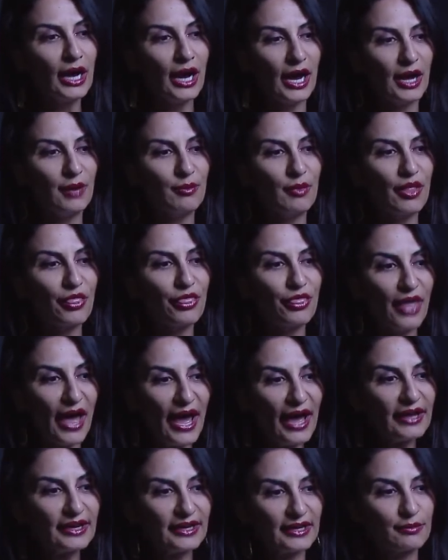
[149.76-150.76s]
um,
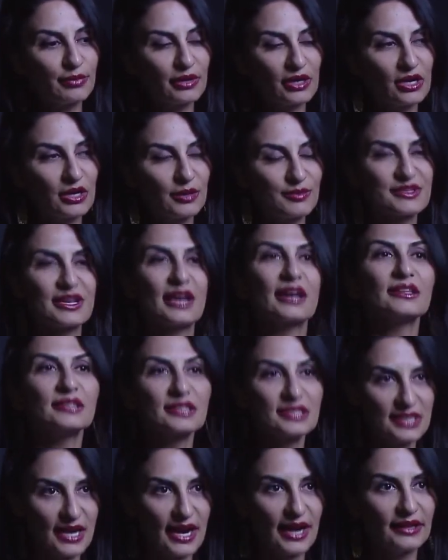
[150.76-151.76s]
that becomes
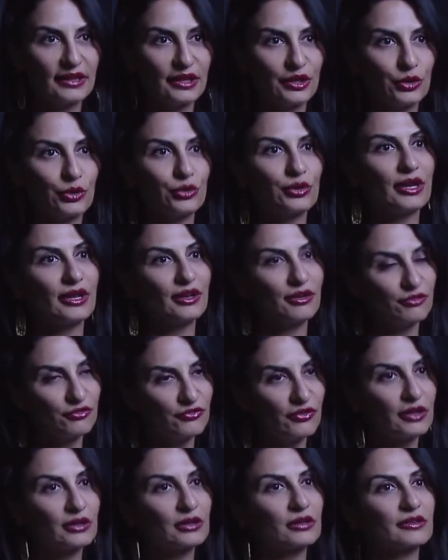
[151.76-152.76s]
unsiloed and
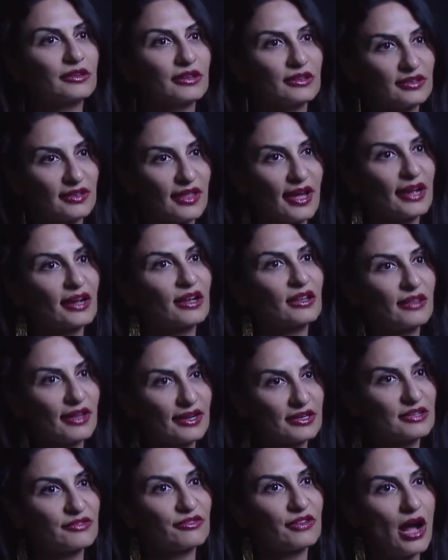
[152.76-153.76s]
funneled into that
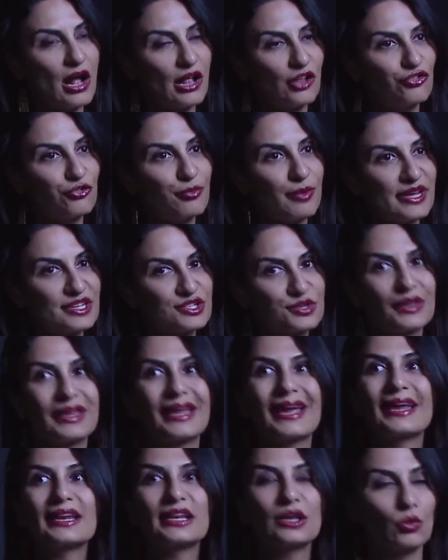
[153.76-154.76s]
collective knowledge base so
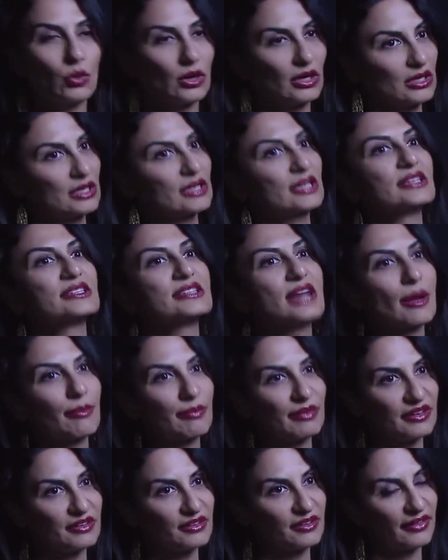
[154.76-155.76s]
that anyone can
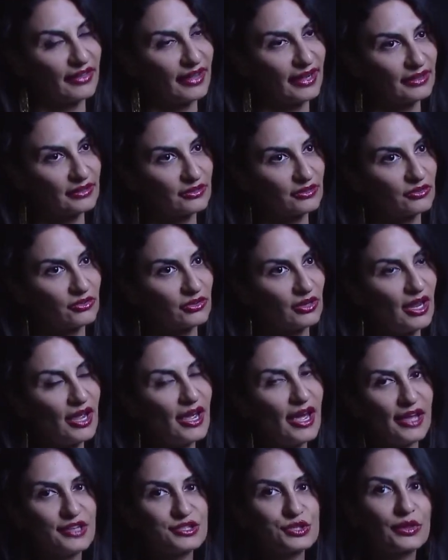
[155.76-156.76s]
tap into that.
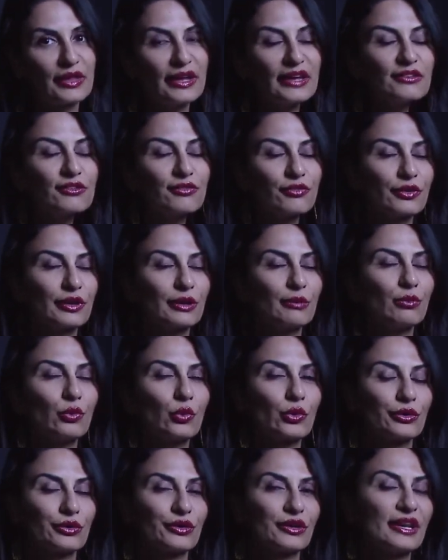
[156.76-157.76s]
And so that's very
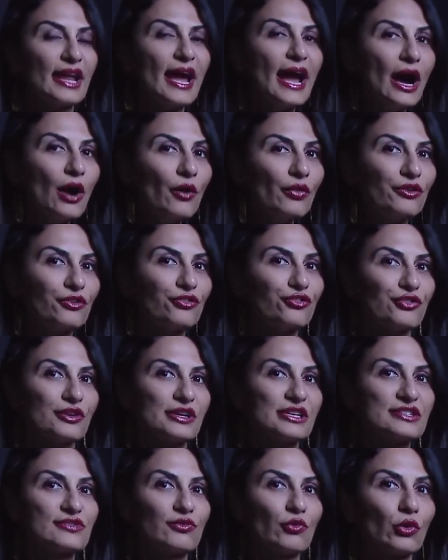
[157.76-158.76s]
important. And how this
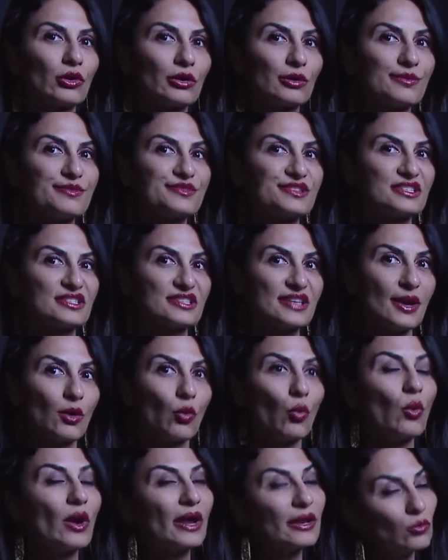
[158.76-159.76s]
transforms is
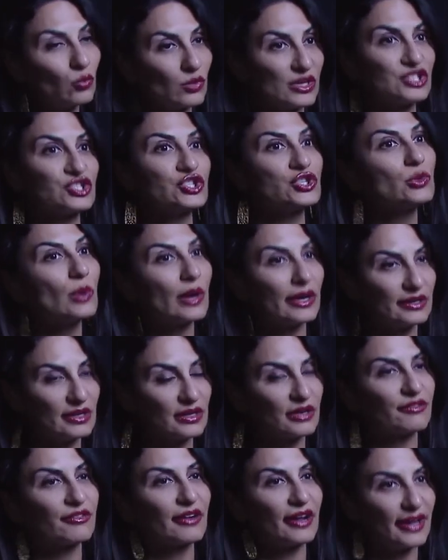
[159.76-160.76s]
that when we do
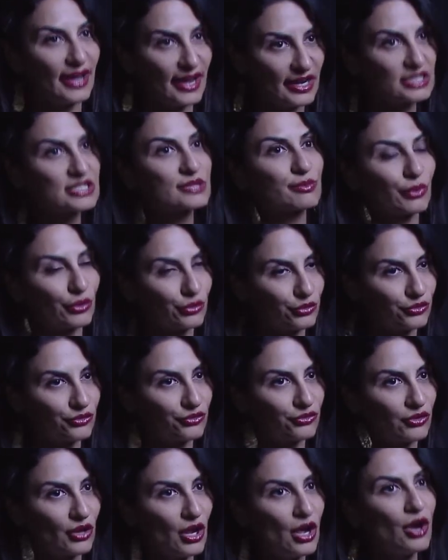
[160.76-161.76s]
identify
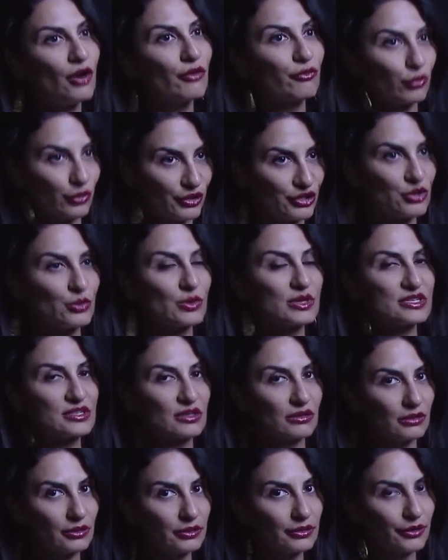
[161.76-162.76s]
experts for you as
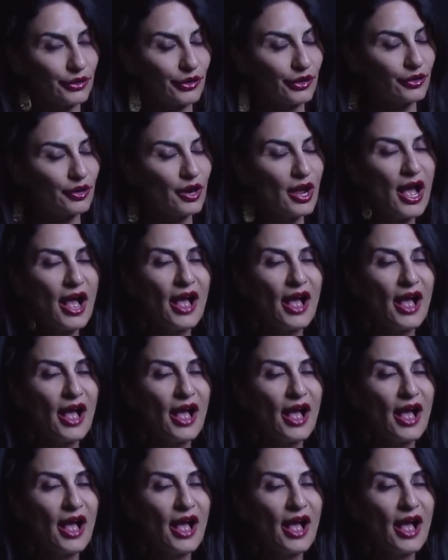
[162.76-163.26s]
a learner,